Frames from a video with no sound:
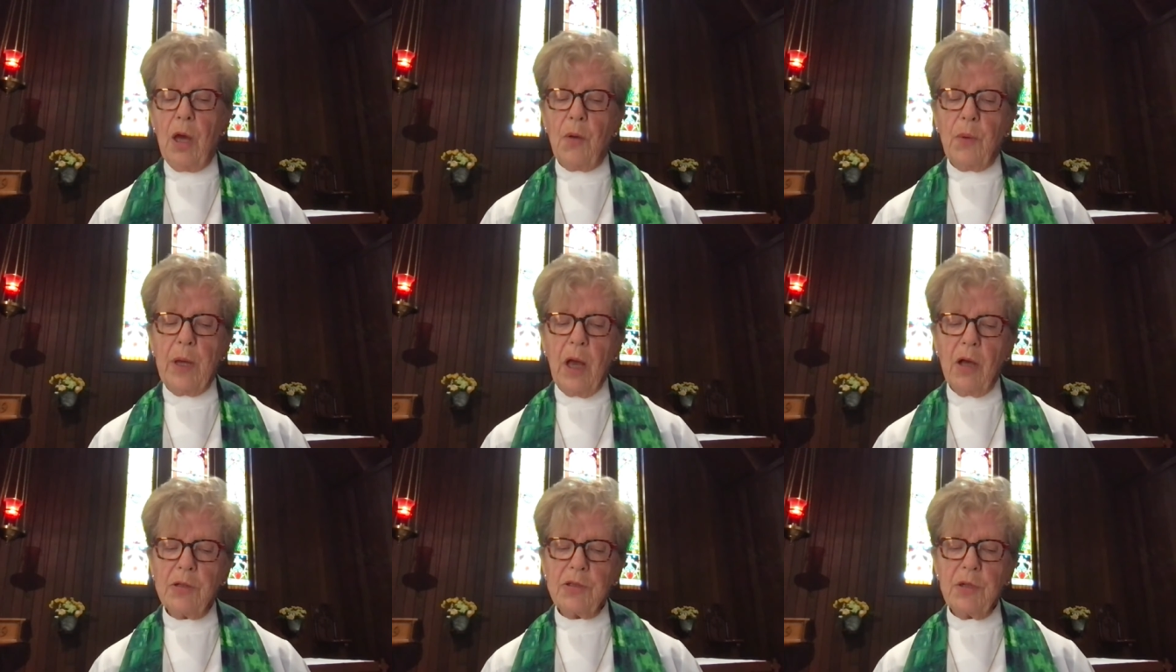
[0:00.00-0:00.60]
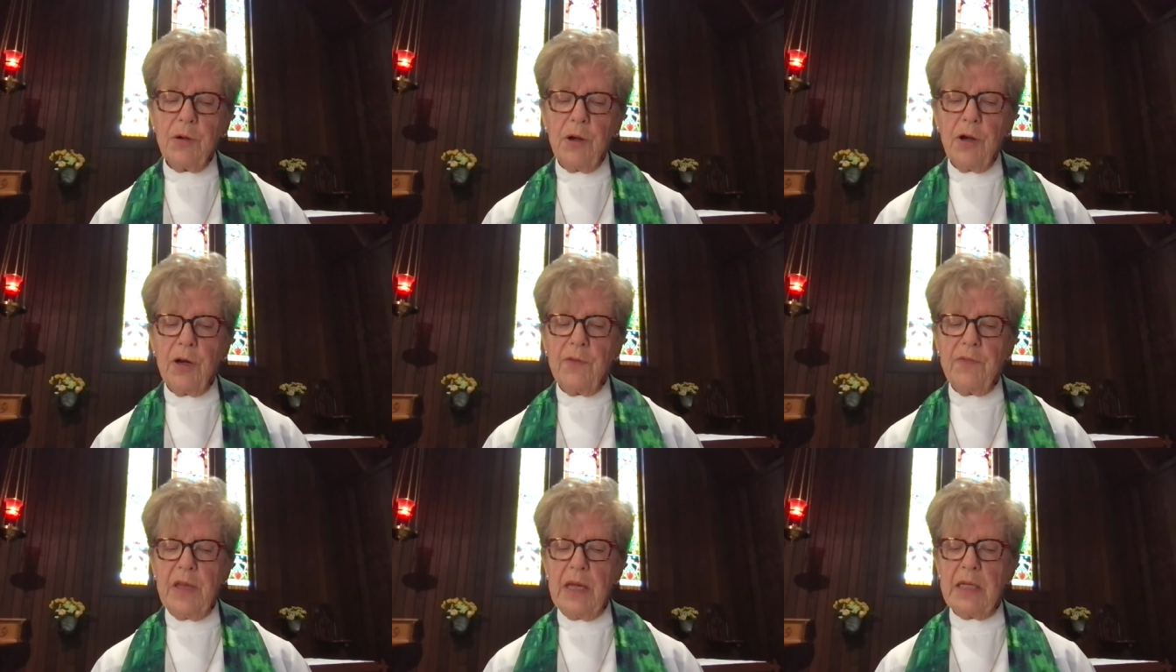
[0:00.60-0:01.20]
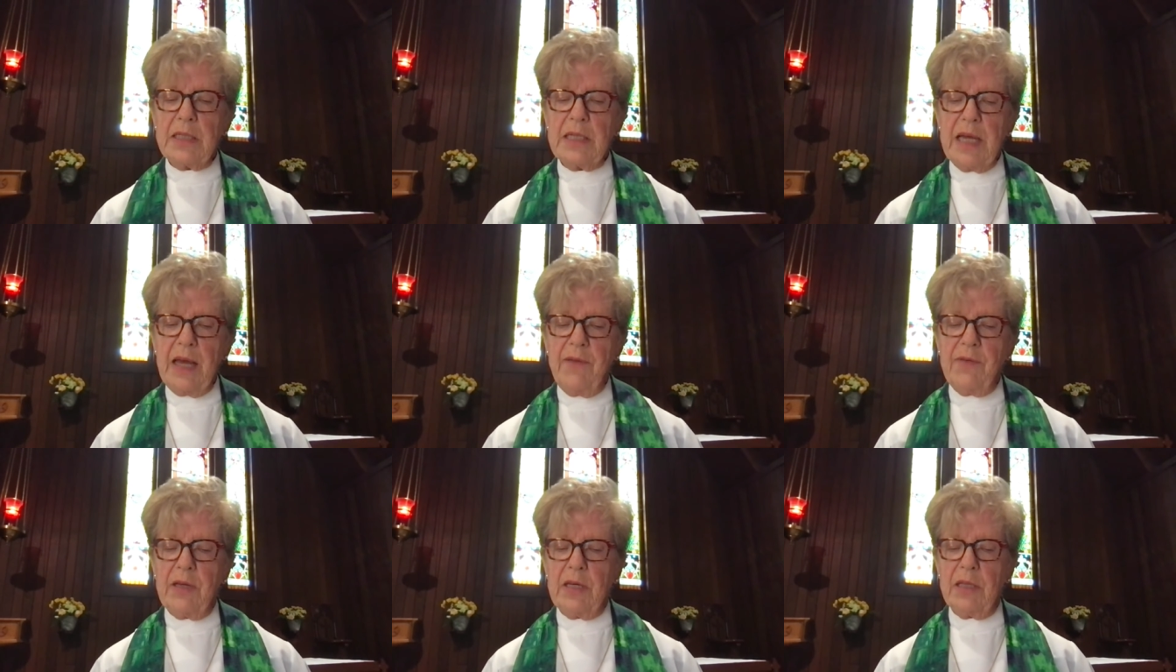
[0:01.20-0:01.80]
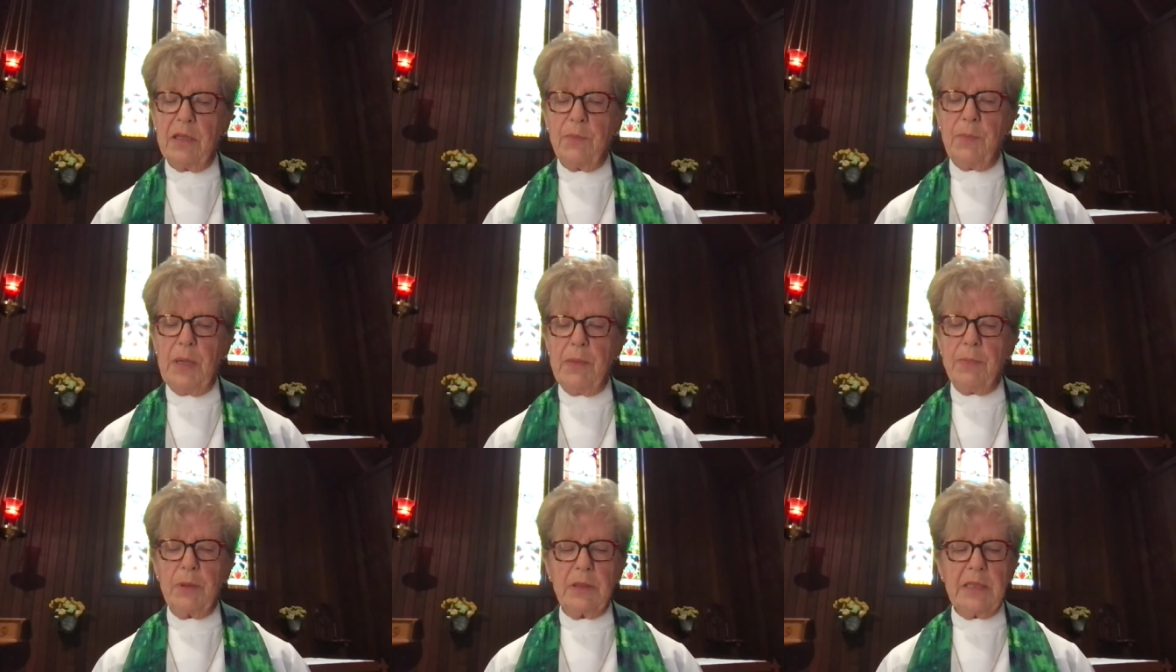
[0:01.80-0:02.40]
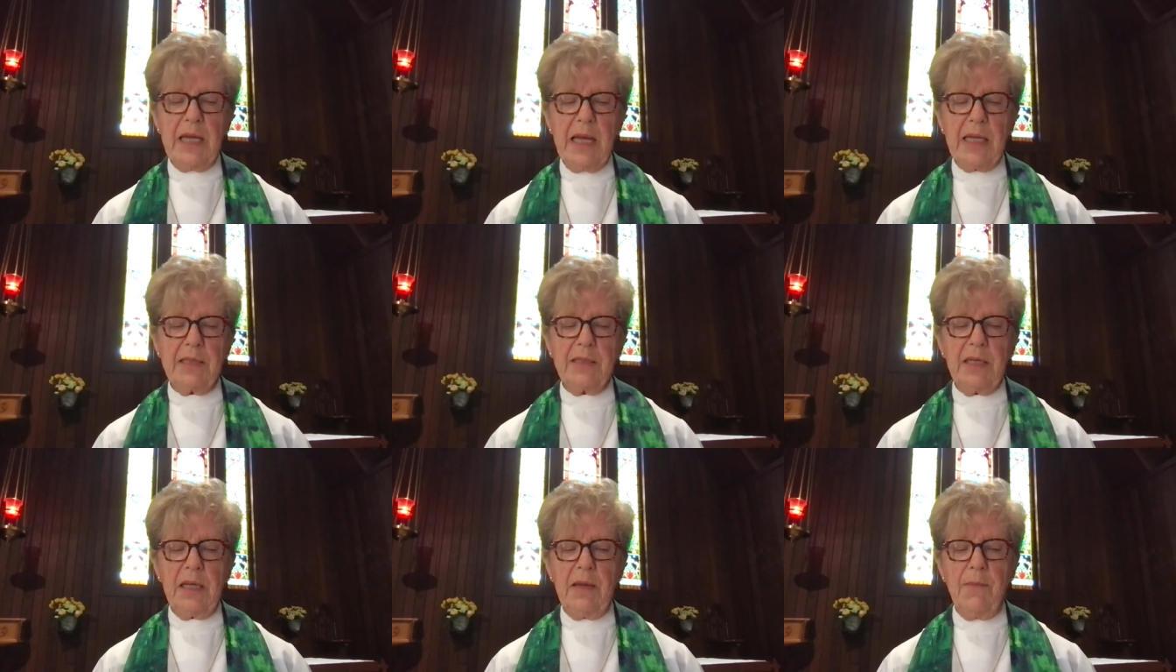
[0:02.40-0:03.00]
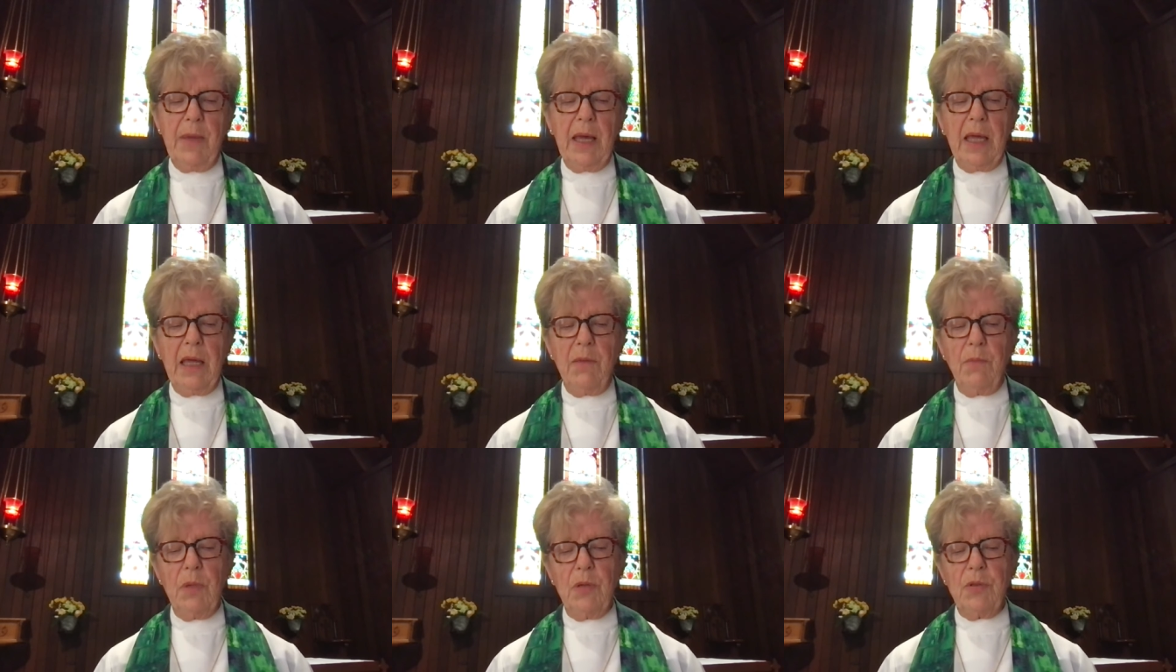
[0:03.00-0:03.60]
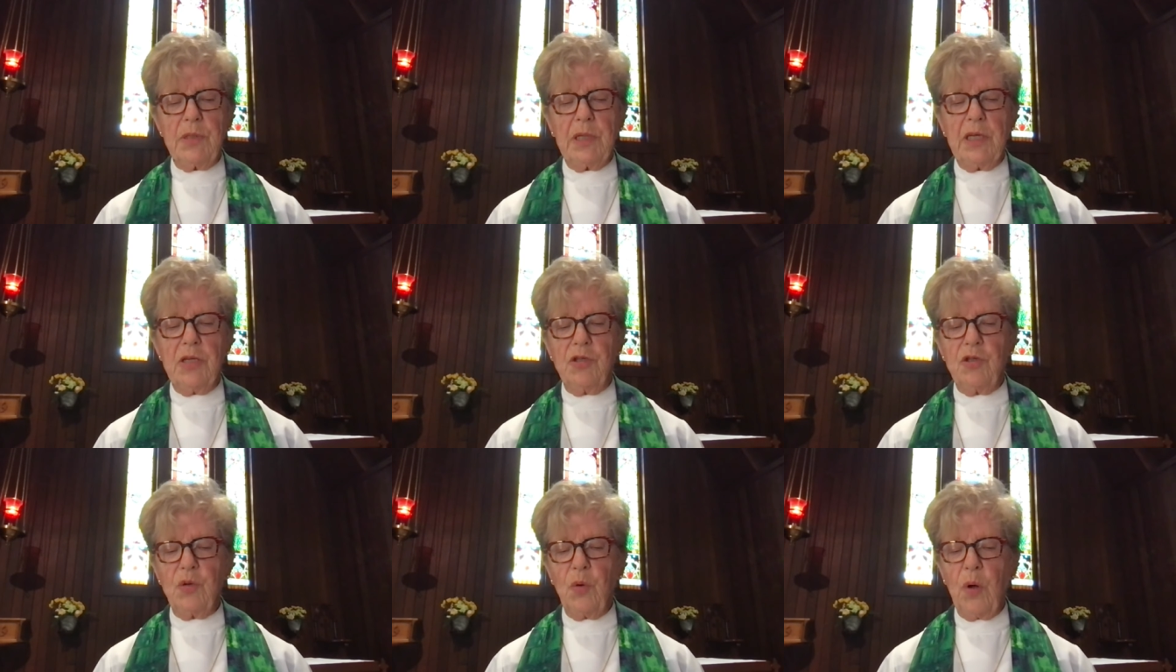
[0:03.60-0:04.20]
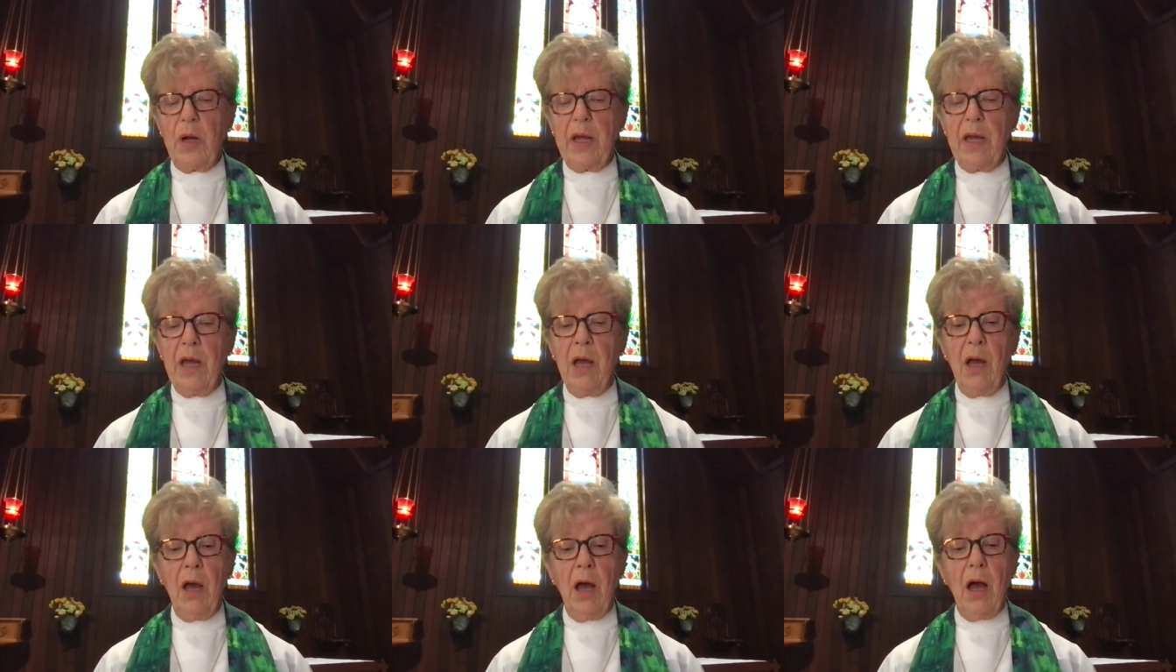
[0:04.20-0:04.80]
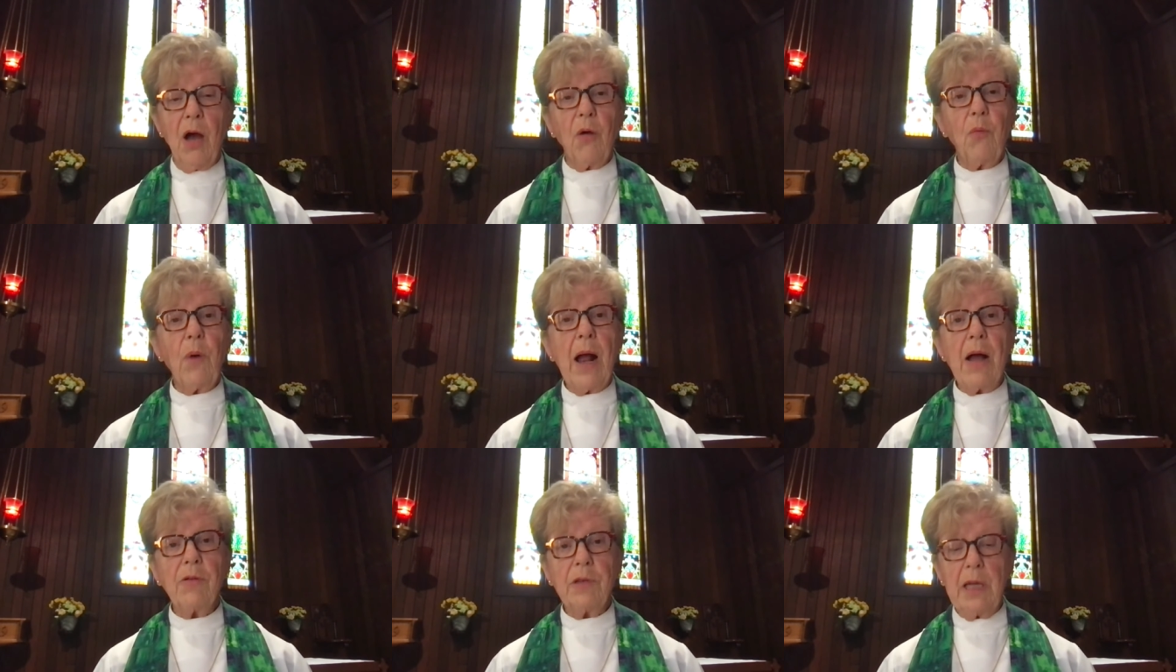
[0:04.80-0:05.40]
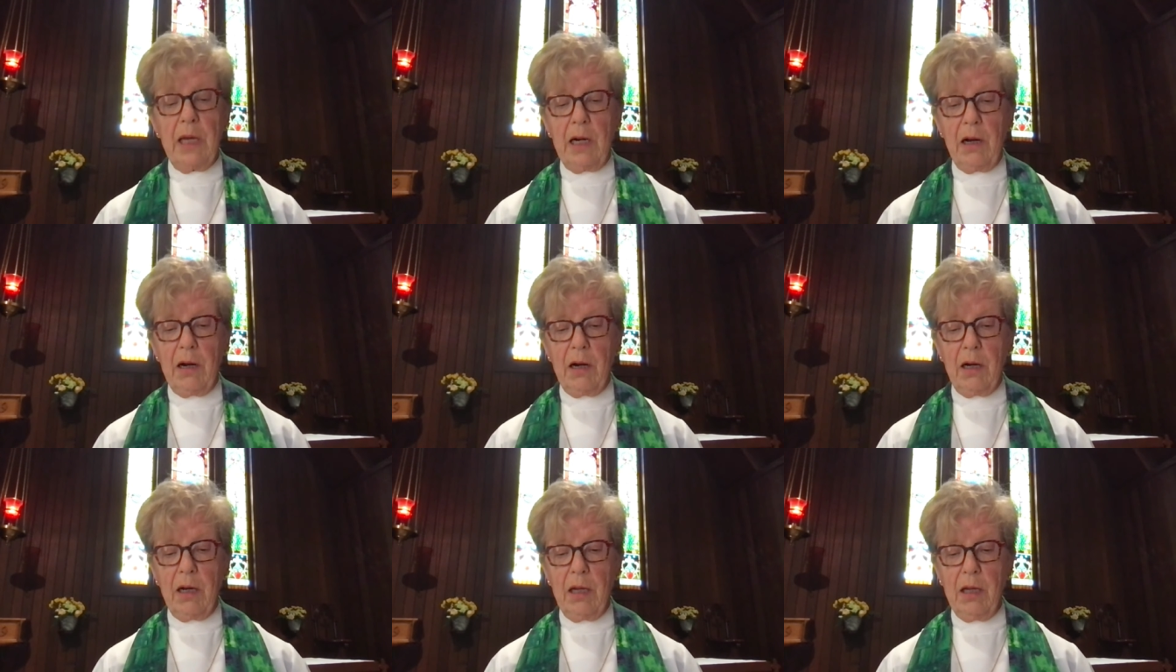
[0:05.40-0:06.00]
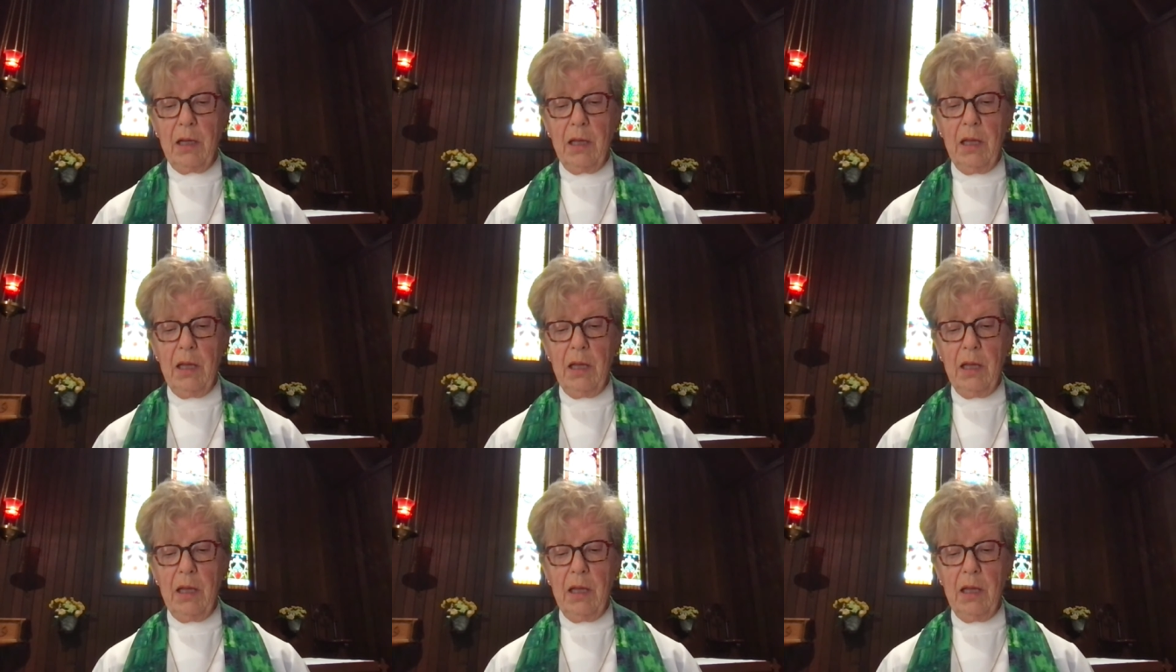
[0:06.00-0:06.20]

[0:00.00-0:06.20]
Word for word: We also heard of King David and the people dancing and making music and joy around that ark